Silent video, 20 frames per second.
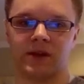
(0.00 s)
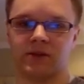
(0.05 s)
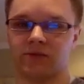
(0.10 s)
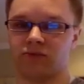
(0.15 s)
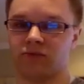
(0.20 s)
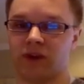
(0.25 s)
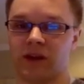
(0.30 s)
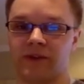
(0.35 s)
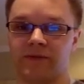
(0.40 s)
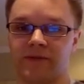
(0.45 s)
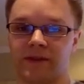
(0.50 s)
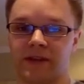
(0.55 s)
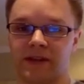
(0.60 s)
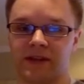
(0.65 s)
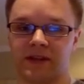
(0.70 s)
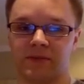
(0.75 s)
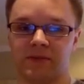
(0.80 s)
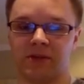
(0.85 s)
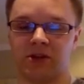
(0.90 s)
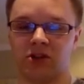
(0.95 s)
Redfin
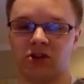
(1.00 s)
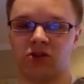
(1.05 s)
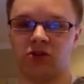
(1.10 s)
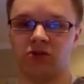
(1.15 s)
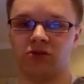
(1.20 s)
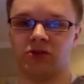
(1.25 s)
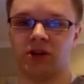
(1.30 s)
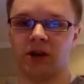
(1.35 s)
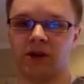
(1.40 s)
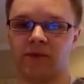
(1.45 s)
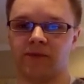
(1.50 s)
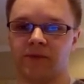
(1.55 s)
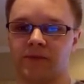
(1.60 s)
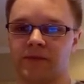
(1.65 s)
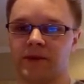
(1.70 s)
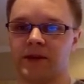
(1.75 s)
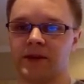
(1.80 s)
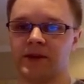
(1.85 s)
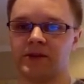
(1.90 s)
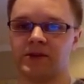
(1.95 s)
has been a huge help for
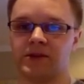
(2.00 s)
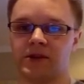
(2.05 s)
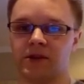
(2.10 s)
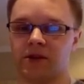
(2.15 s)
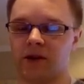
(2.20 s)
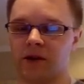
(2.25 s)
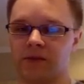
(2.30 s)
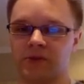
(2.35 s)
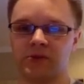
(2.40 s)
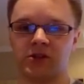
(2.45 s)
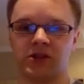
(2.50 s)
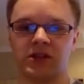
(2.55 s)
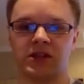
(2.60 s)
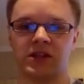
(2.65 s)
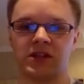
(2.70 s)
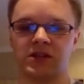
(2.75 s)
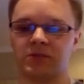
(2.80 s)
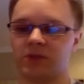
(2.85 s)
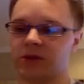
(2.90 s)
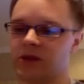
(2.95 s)
me. So I'm just going to
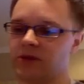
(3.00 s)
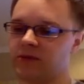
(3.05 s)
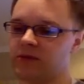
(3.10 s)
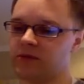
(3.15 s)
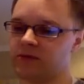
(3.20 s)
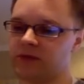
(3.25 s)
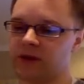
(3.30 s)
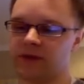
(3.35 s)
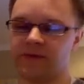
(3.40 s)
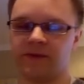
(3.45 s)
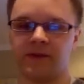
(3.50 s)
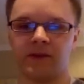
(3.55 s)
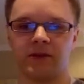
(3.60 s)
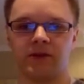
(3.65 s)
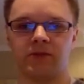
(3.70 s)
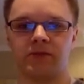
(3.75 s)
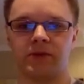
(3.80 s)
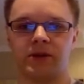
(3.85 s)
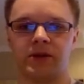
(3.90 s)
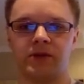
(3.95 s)
explain Redfin a
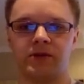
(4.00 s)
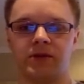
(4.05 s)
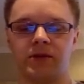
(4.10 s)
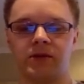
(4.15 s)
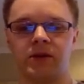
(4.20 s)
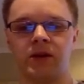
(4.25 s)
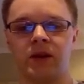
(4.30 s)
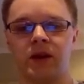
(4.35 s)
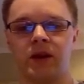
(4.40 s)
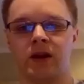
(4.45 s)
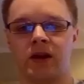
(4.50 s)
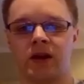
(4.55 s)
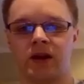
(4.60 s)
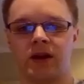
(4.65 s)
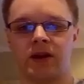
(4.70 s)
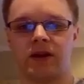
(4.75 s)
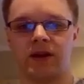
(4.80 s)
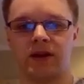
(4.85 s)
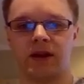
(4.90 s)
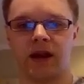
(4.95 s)
little bit,
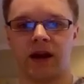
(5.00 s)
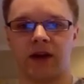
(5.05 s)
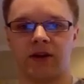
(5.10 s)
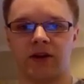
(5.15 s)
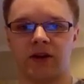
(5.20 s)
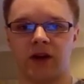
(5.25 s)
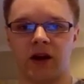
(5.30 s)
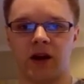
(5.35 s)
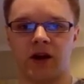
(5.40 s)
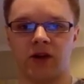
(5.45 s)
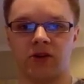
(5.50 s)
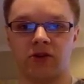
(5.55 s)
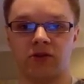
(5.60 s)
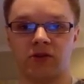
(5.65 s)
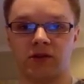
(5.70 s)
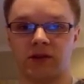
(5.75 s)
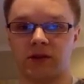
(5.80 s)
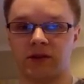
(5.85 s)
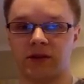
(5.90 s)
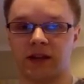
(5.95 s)
and then how to
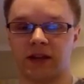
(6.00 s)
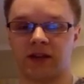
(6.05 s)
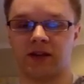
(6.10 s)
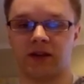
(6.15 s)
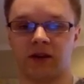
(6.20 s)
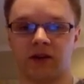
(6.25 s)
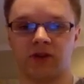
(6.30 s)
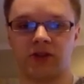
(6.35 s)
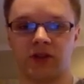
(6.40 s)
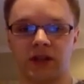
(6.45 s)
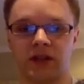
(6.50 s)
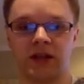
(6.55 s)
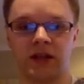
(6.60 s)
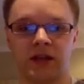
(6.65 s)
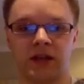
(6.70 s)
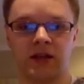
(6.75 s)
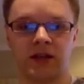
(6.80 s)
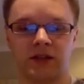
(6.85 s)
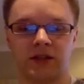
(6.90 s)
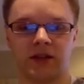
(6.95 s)
use their technology
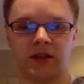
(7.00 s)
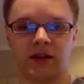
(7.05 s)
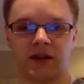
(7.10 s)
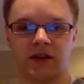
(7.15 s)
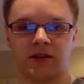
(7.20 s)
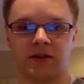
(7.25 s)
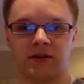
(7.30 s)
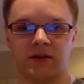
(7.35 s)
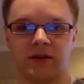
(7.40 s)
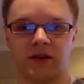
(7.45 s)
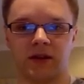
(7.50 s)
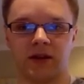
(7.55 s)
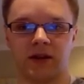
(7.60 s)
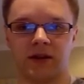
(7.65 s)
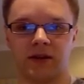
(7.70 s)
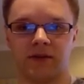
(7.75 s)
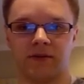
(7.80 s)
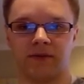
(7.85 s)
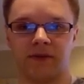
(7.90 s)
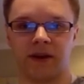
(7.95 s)

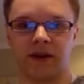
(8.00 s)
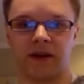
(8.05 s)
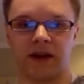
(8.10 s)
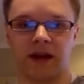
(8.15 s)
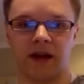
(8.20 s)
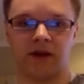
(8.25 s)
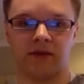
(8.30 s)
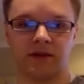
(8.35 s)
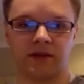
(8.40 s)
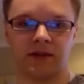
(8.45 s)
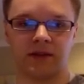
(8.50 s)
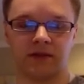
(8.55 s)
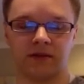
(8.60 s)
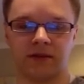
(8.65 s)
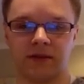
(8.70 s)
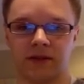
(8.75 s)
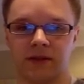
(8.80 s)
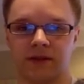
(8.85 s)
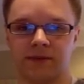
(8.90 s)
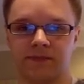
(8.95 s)
to find a house
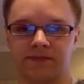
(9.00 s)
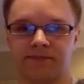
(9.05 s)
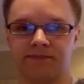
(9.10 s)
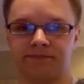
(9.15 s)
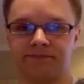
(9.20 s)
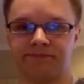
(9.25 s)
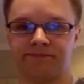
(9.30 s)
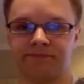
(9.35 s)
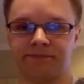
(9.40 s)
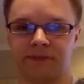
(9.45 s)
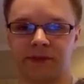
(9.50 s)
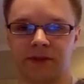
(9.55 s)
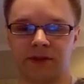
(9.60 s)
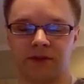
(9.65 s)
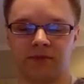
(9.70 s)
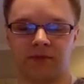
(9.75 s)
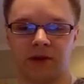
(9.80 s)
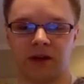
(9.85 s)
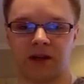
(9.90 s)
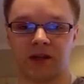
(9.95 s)
and
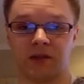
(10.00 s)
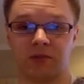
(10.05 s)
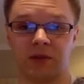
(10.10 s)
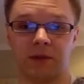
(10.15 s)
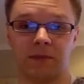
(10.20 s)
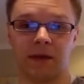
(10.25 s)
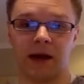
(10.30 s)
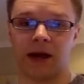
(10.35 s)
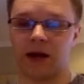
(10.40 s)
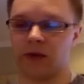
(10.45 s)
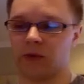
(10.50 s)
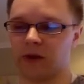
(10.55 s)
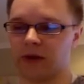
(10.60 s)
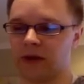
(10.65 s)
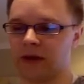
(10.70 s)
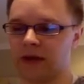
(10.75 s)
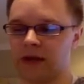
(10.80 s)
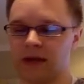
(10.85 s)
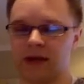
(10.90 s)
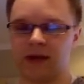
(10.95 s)
possibly buy one.
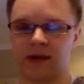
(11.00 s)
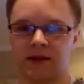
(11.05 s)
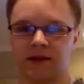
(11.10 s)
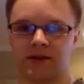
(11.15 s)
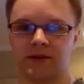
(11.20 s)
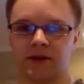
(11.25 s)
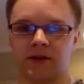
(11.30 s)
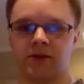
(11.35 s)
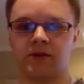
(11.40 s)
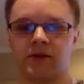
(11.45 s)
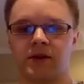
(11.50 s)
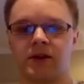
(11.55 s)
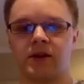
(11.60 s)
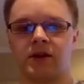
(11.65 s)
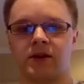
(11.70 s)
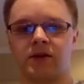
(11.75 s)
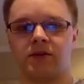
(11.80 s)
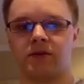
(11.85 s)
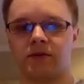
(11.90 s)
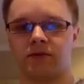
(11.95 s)
So
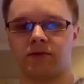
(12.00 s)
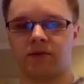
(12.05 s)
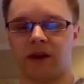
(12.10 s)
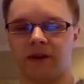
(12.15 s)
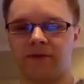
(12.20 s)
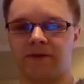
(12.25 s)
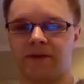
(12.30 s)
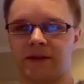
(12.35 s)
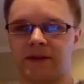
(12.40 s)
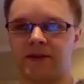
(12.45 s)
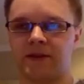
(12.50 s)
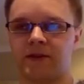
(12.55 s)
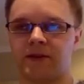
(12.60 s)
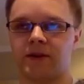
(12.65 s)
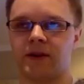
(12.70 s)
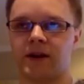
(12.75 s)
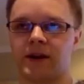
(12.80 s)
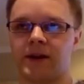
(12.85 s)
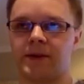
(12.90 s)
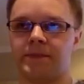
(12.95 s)
Redfin,
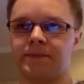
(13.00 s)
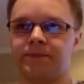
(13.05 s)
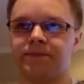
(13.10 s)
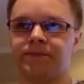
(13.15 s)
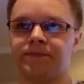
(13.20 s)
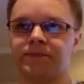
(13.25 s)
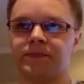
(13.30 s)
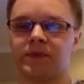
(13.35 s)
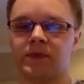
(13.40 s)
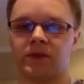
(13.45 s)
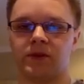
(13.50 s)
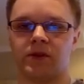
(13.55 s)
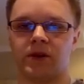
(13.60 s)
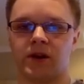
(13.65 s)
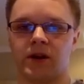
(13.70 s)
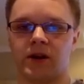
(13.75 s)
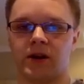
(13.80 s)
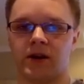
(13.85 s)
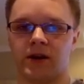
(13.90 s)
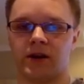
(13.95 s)
they're
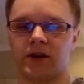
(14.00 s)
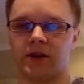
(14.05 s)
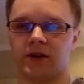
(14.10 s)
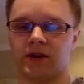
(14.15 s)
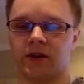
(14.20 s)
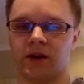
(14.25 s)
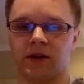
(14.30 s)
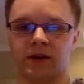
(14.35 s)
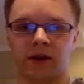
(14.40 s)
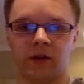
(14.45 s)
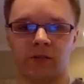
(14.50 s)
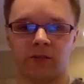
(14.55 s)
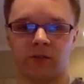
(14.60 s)
an online